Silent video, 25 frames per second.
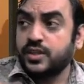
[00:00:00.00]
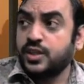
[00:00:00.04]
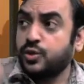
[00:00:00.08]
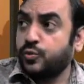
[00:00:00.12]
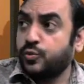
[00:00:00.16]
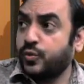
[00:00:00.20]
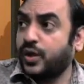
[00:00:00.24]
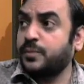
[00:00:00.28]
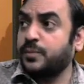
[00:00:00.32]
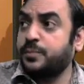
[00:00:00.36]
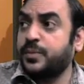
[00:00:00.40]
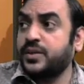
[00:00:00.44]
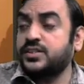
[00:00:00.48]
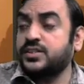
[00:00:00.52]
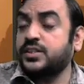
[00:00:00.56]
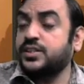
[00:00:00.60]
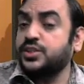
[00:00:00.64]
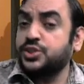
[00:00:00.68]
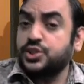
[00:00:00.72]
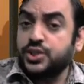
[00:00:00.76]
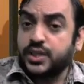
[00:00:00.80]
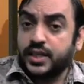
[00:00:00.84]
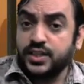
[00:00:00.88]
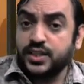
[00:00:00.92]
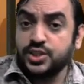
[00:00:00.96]
1%
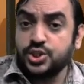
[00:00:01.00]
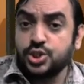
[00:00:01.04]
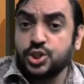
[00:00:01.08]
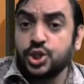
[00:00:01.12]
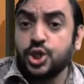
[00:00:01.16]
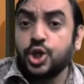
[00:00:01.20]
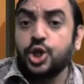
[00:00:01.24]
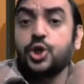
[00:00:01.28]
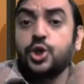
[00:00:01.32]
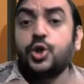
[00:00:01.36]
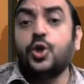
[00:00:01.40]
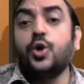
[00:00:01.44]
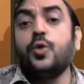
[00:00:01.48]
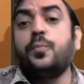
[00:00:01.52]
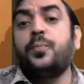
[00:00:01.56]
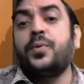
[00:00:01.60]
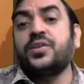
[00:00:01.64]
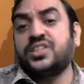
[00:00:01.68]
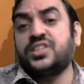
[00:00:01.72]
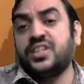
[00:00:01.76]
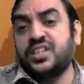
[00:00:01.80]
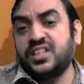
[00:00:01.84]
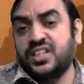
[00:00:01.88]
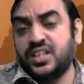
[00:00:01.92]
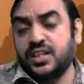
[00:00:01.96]
change,
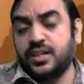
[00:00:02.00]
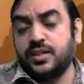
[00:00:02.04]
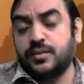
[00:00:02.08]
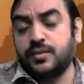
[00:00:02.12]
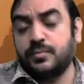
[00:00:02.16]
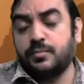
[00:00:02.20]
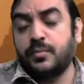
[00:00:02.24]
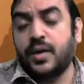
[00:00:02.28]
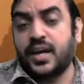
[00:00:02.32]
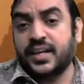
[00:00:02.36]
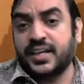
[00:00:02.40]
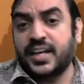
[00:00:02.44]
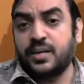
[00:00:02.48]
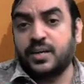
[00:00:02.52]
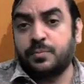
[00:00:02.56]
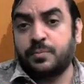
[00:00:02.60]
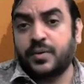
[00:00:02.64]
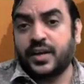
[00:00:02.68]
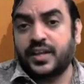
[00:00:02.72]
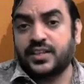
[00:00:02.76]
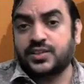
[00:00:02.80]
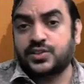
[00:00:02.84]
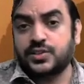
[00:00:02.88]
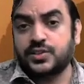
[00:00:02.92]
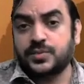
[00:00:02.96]
2% in the market
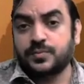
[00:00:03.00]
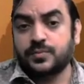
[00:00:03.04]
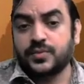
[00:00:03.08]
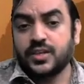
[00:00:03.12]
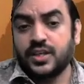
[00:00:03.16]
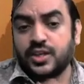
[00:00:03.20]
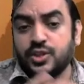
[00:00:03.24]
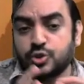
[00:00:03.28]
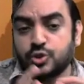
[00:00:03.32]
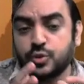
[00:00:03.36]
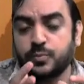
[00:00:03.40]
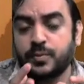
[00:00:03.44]
price. So